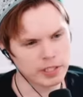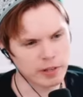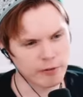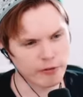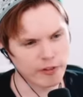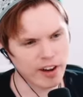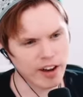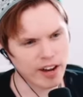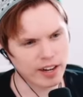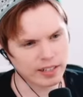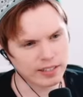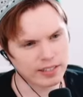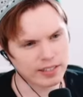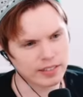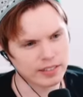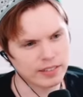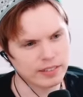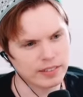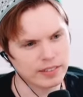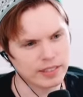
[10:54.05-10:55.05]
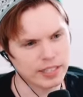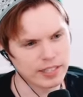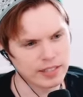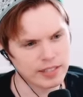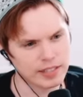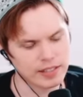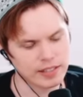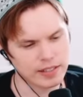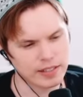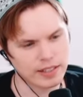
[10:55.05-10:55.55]
It's a fox.
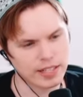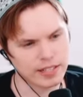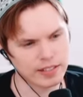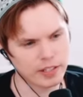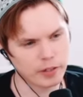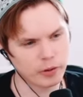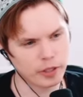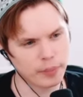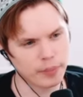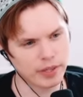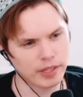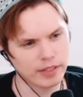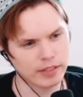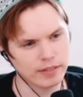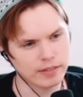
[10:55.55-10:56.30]
That's that's creepy.